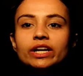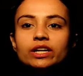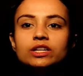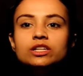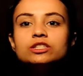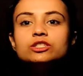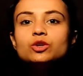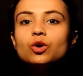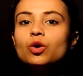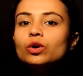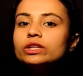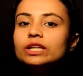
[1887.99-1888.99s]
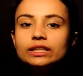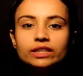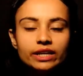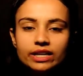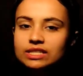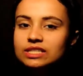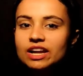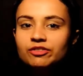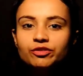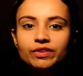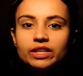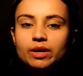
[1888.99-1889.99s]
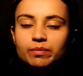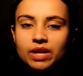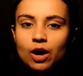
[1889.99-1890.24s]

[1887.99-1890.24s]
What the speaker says: so nothing is left with him now.